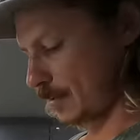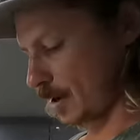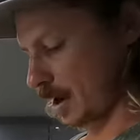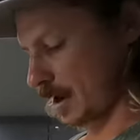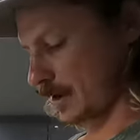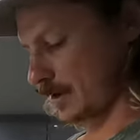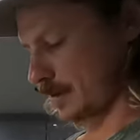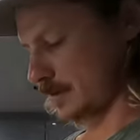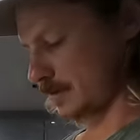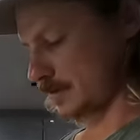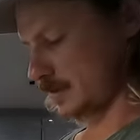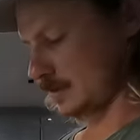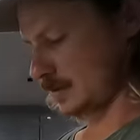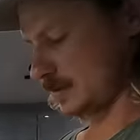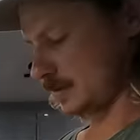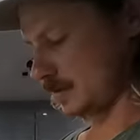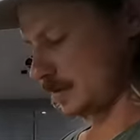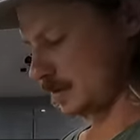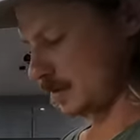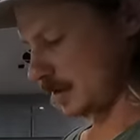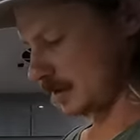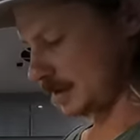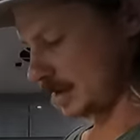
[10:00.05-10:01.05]
but
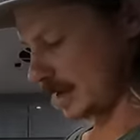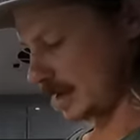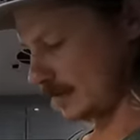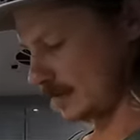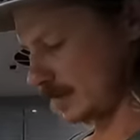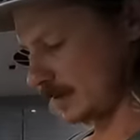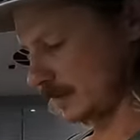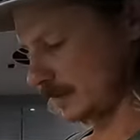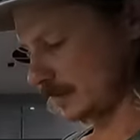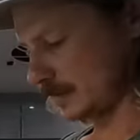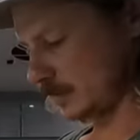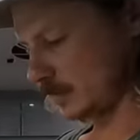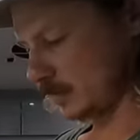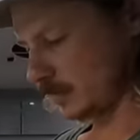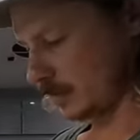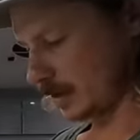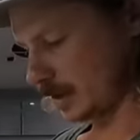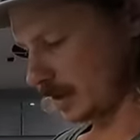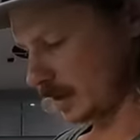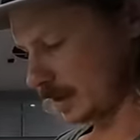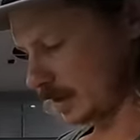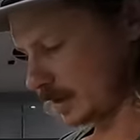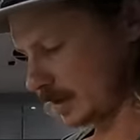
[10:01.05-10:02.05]
goddamn it is
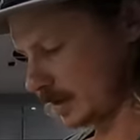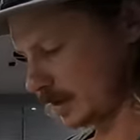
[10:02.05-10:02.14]
good.